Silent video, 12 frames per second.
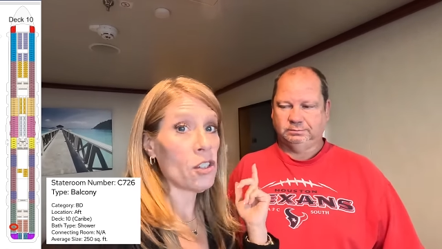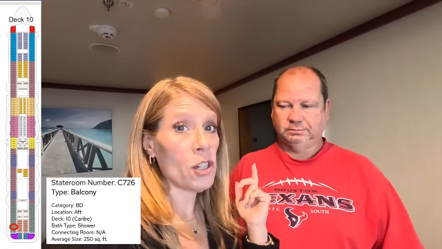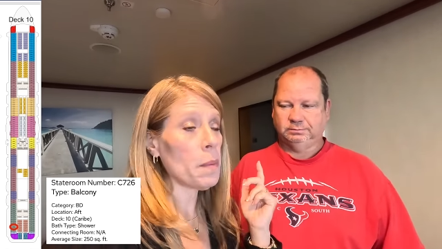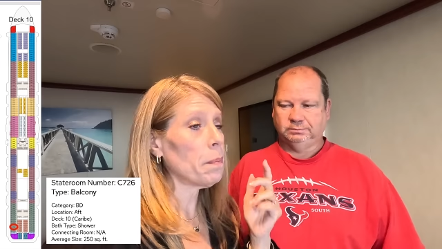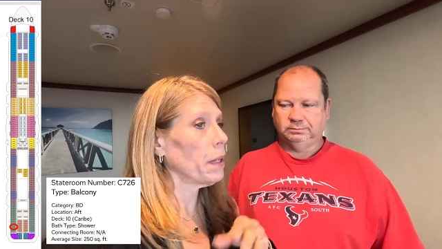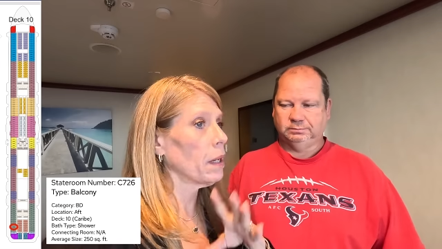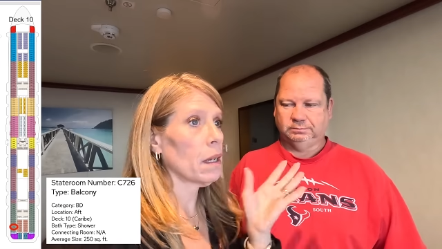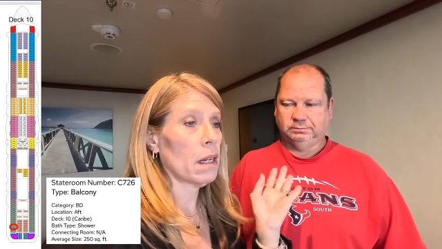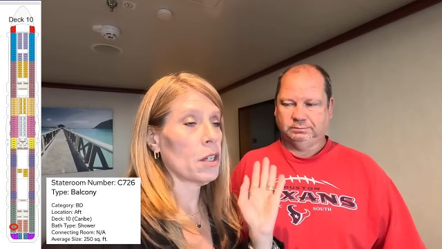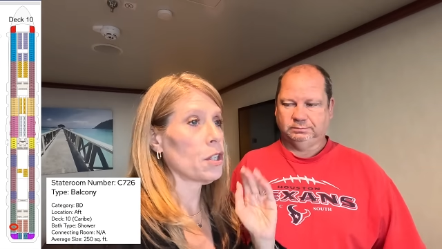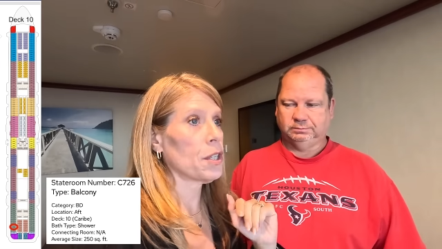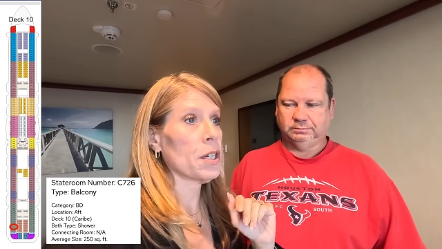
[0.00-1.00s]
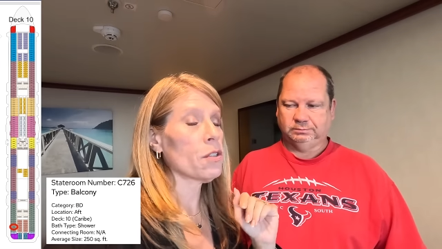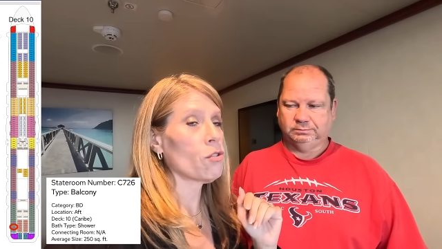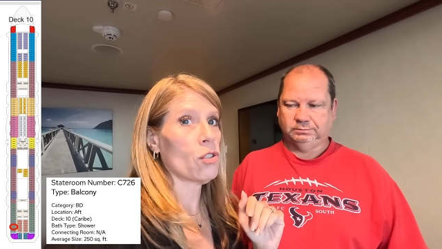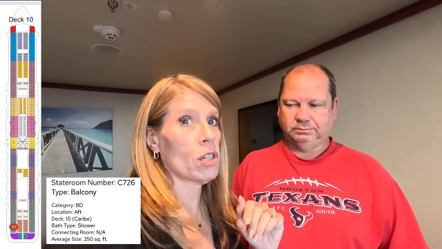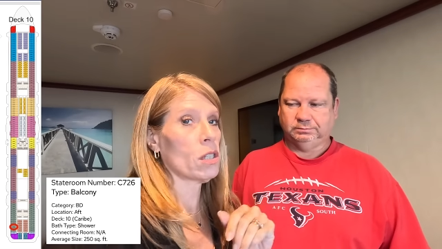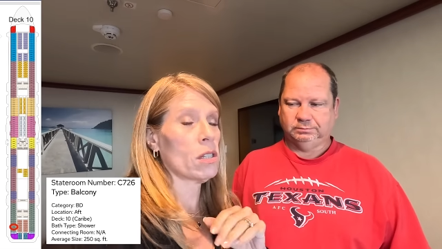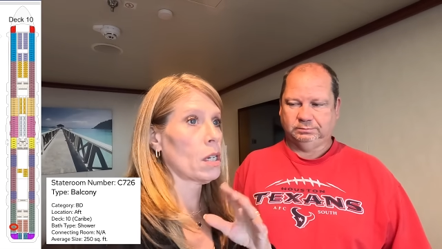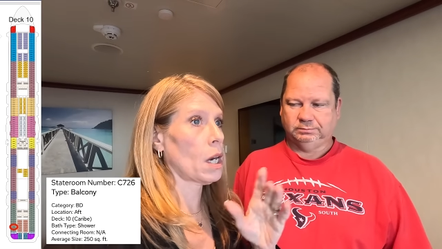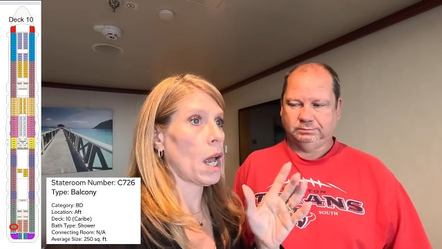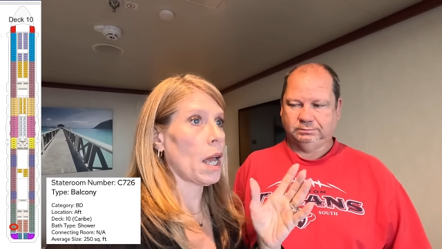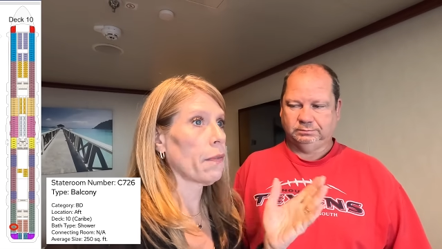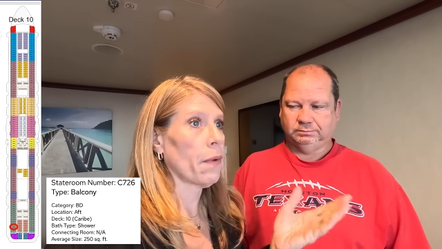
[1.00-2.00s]
Speaker 1: ship, there's just
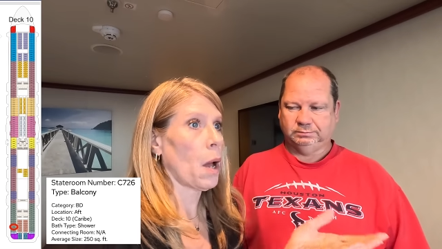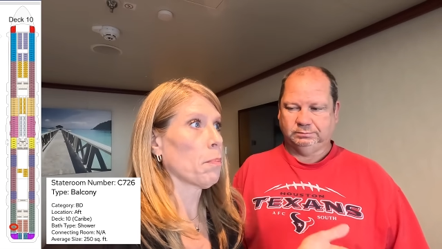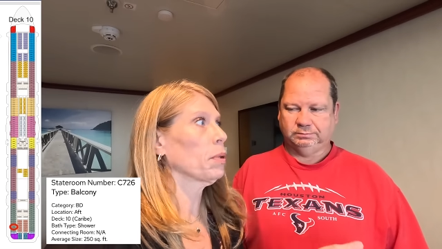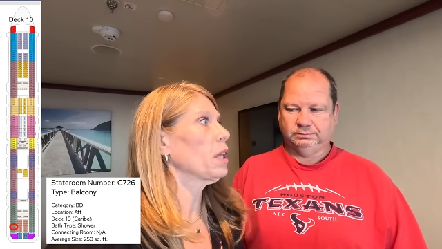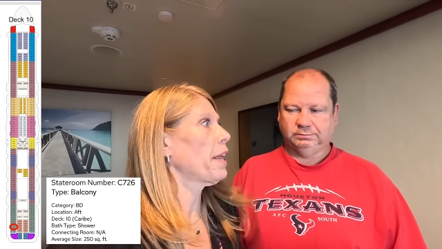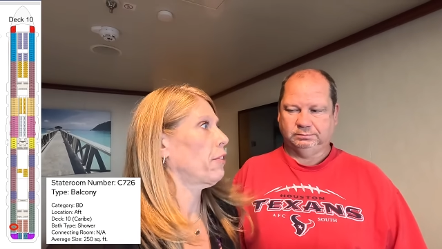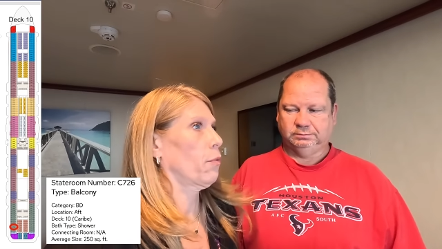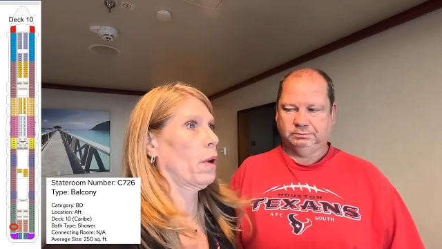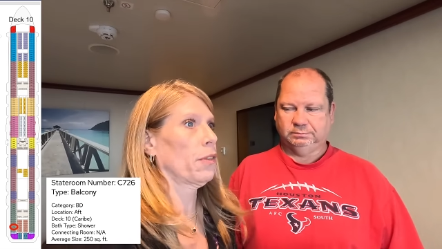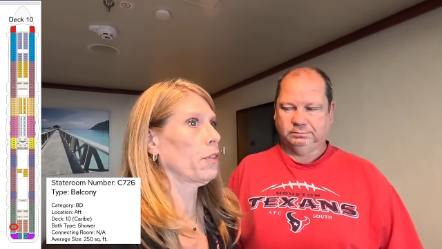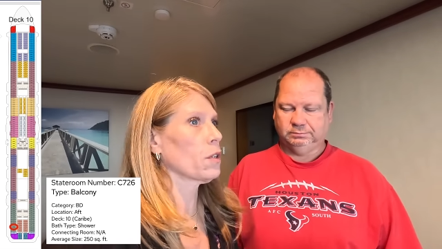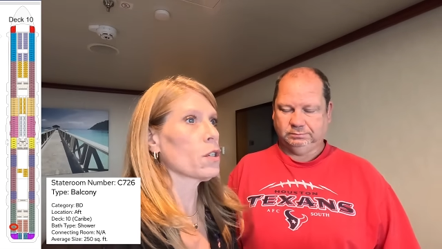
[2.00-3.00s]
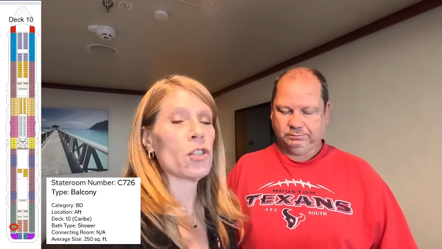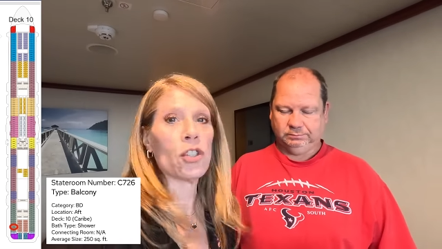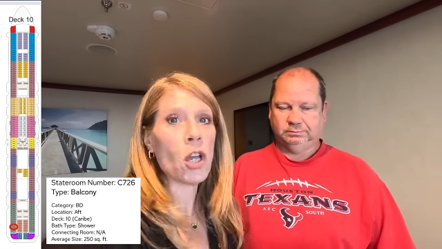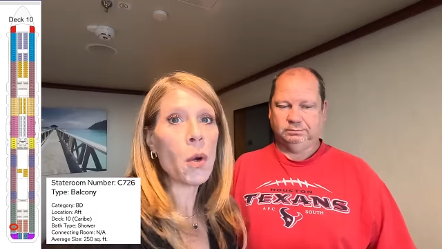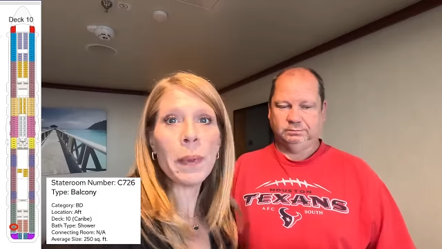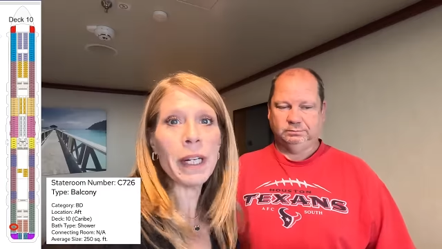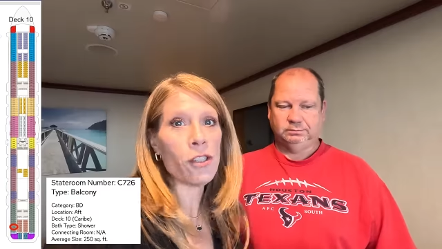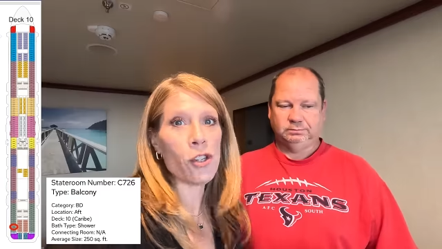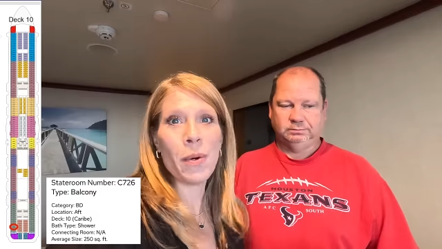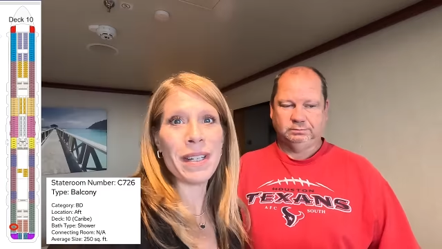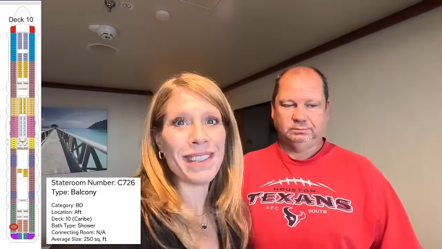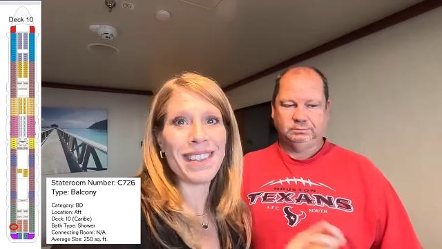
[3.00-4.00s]
a plethora. There are so many
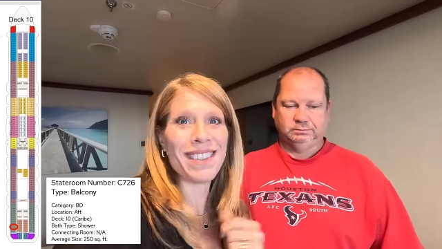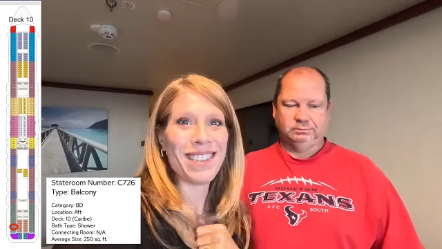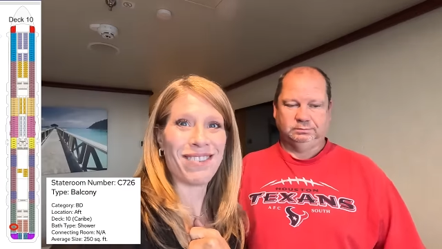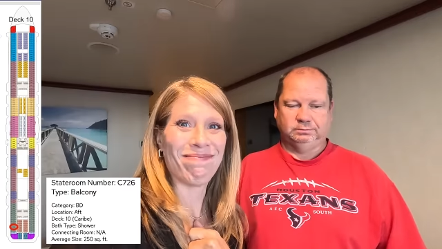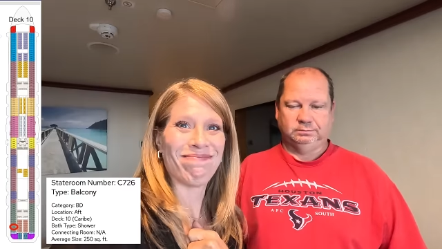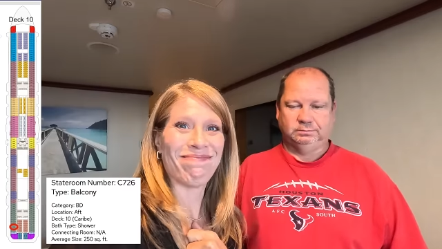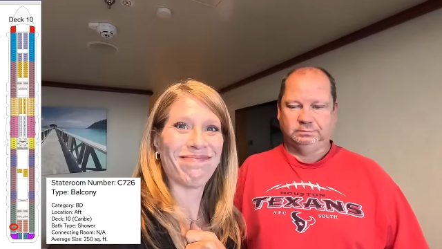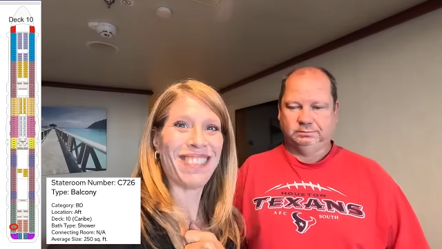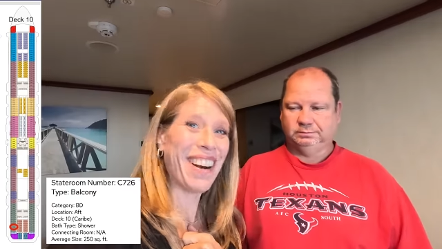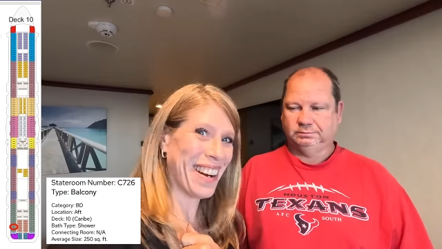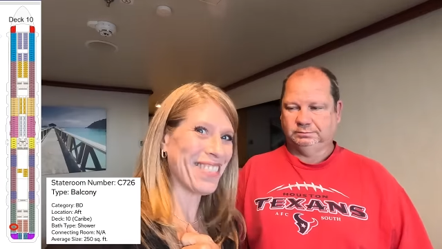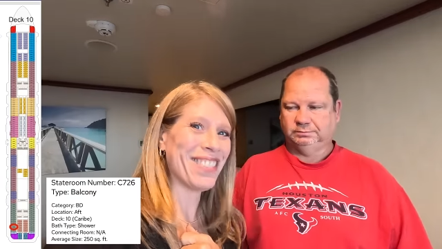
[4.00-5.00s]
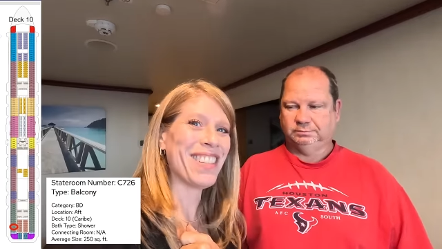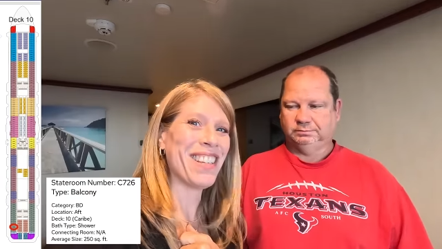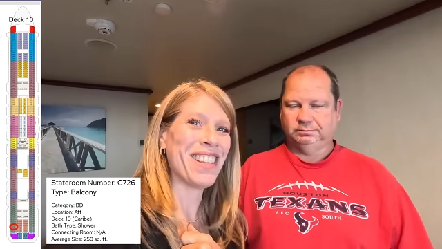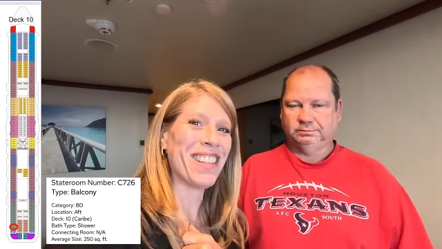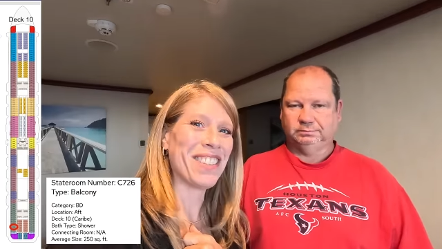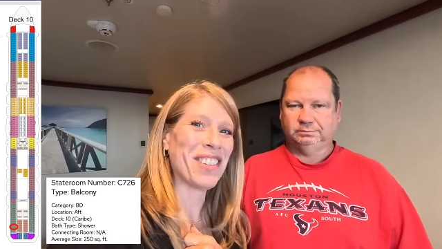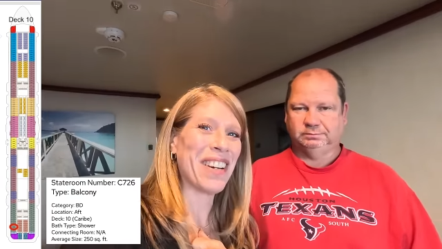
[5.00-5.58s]
choices. Mm-hmm. All right, we'll see you along the